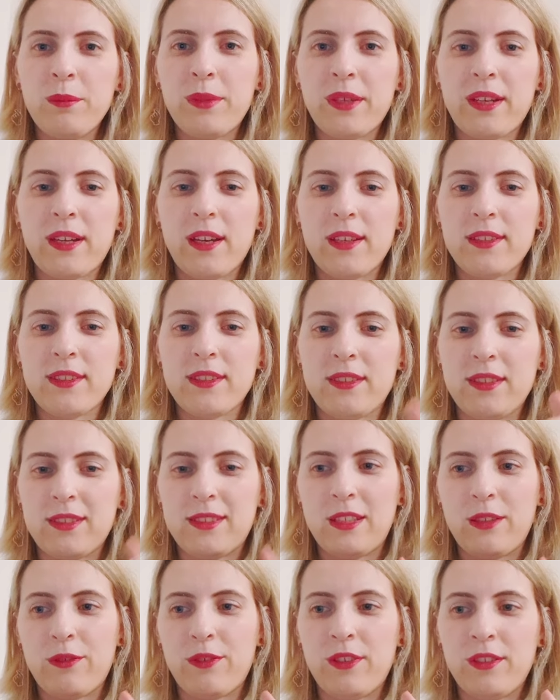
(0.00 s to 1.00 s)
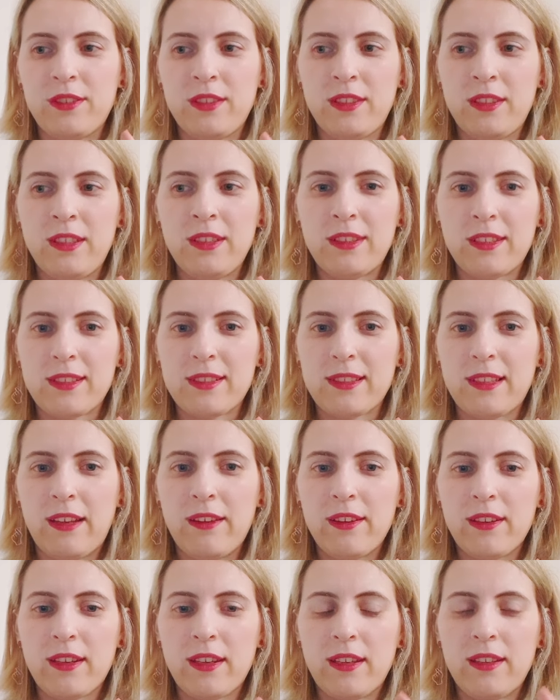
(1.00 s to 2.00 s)
because it is different in
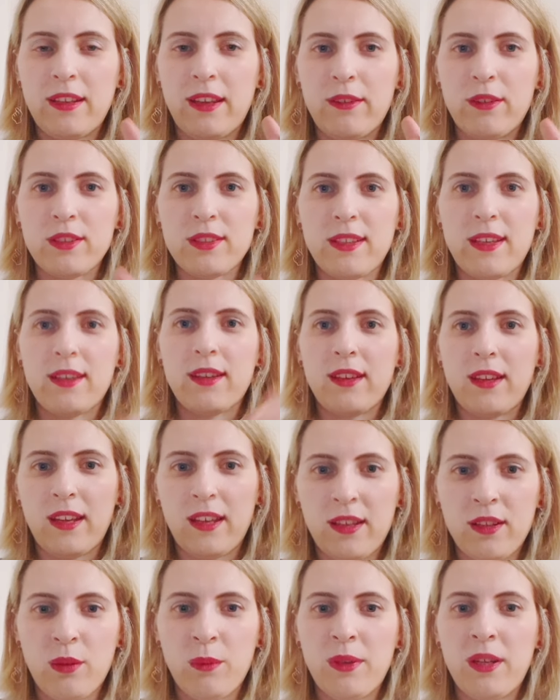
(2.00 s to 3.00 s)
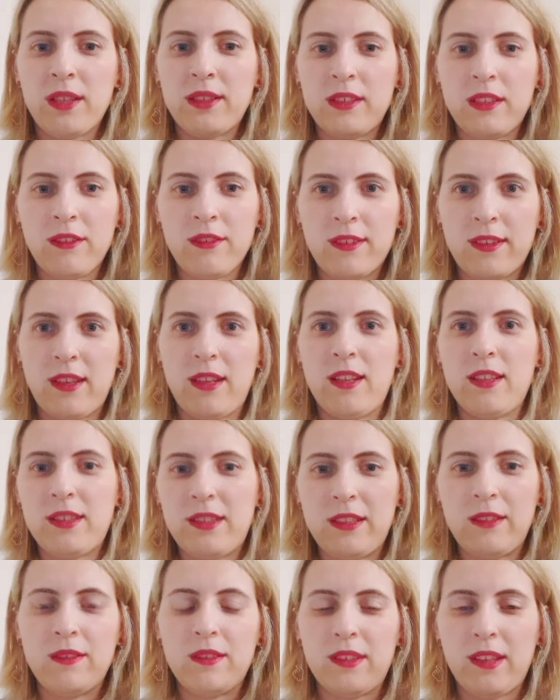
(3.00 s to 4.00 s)
Interslavic. And I was like, nominative,
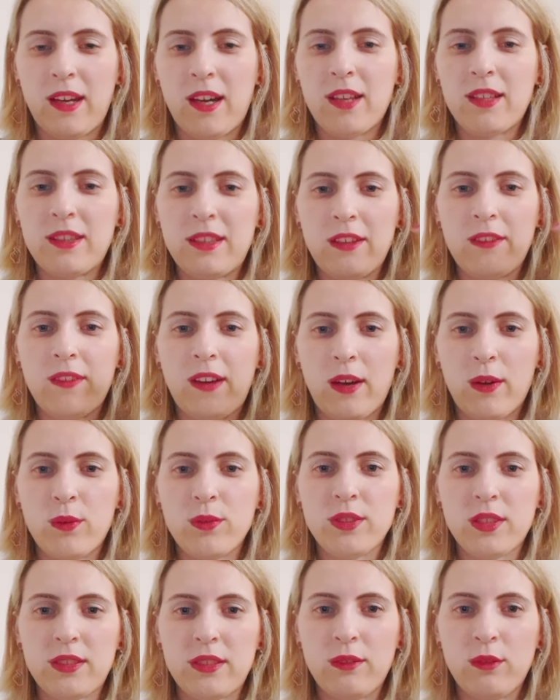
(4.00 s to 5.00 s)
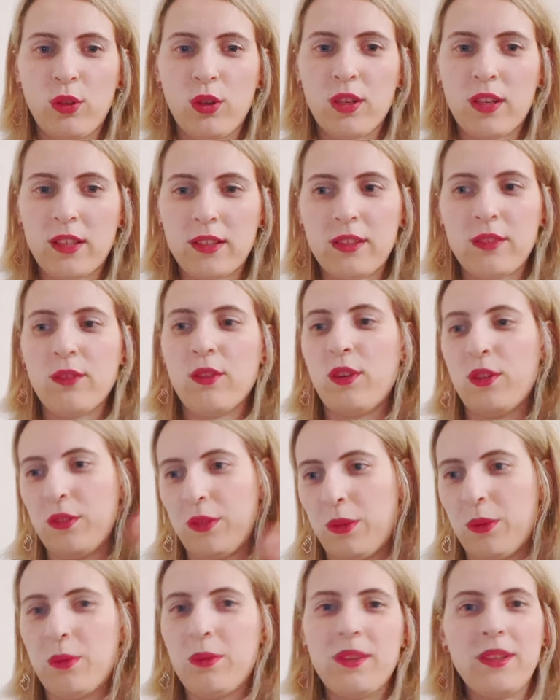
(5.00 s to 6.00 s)
genitive, dative, accusative, locative, oh
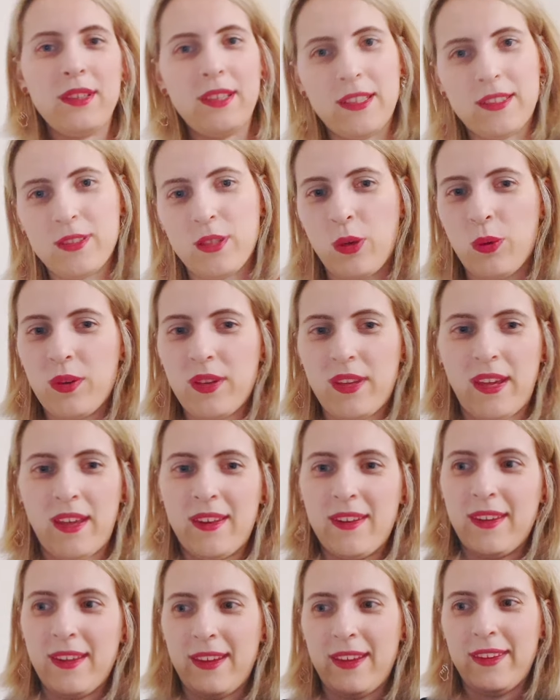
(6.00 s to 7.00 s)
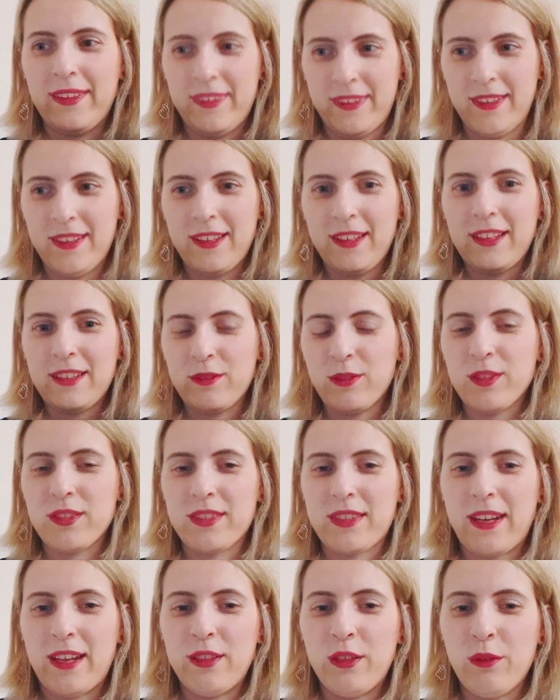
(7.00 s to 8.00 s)
no, let's go again. And it
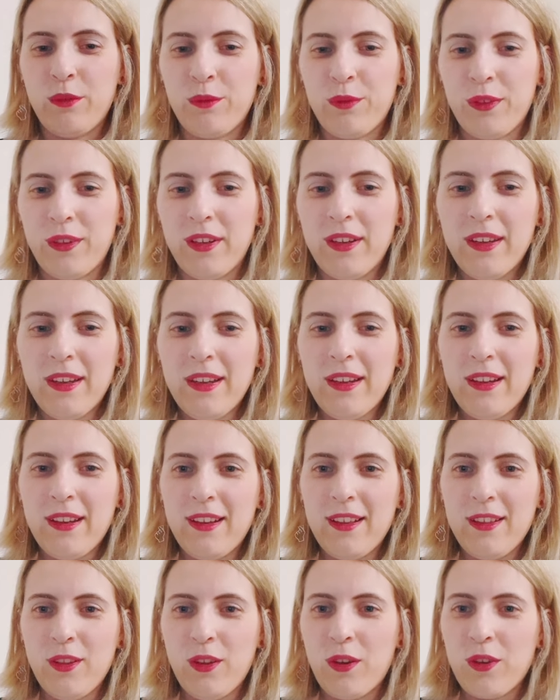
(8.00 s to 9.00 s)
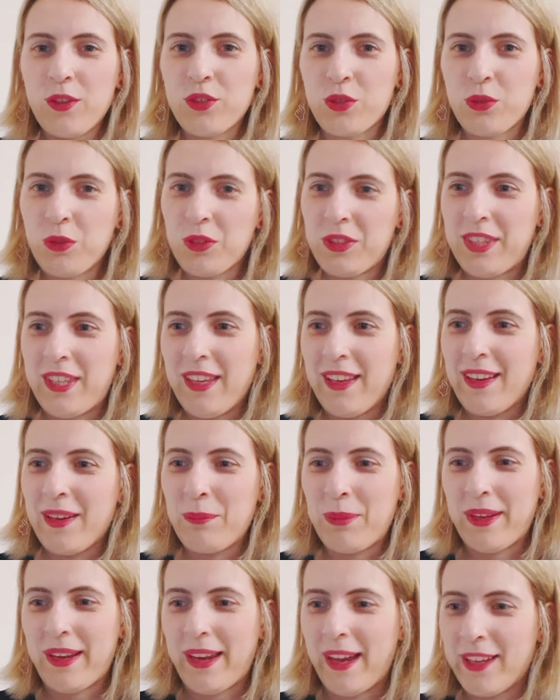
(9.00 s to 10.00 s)
was kind of a long
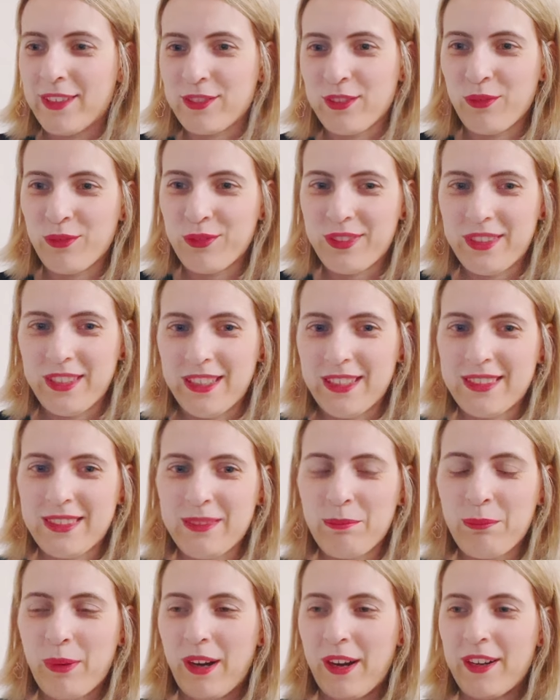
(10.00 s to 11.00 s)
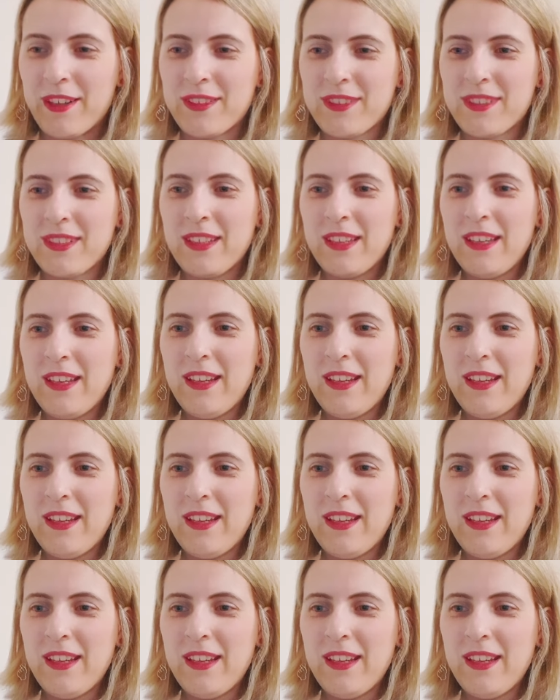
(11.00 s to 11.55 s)
shooting because of this part